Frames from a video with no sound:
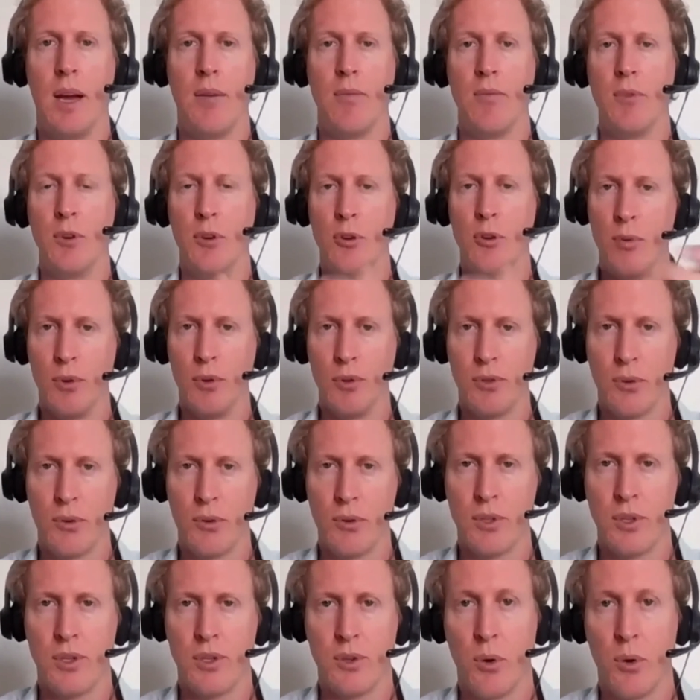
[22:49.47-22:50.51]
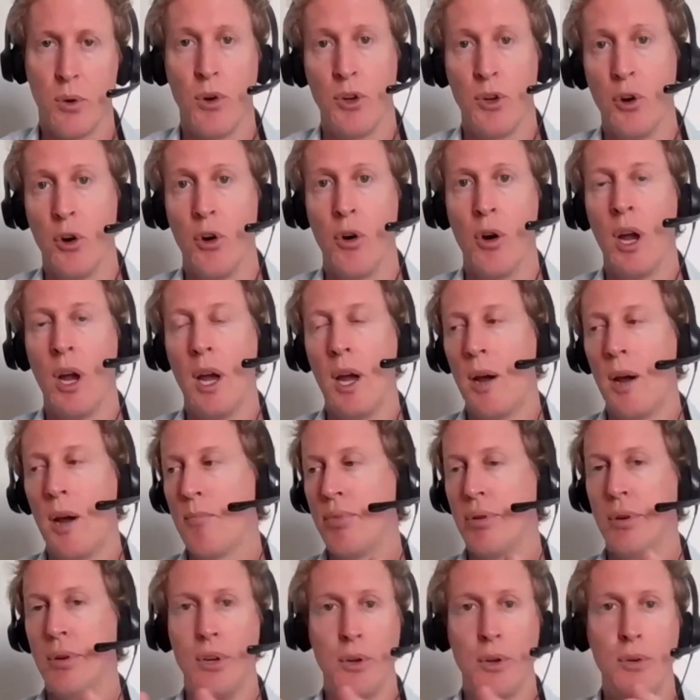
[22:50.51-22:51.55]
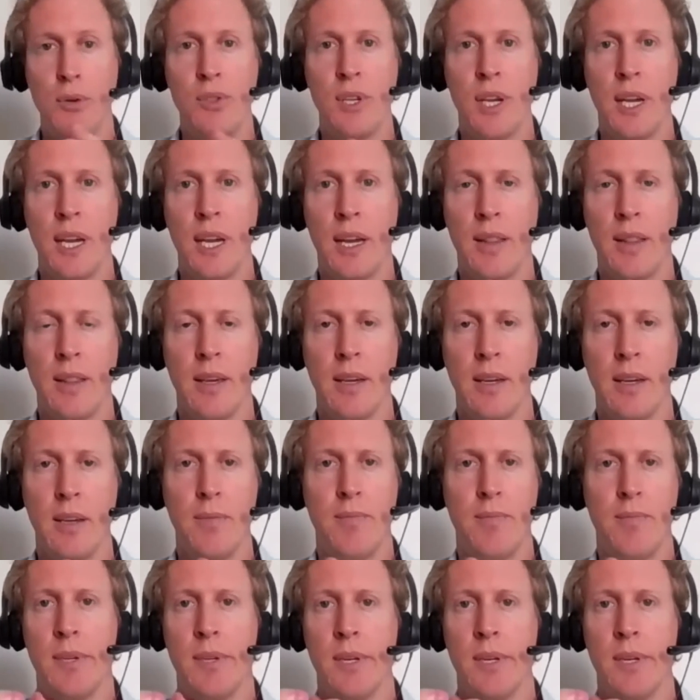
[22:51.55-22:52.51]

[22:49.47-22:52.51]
renewable sources, or you're producing the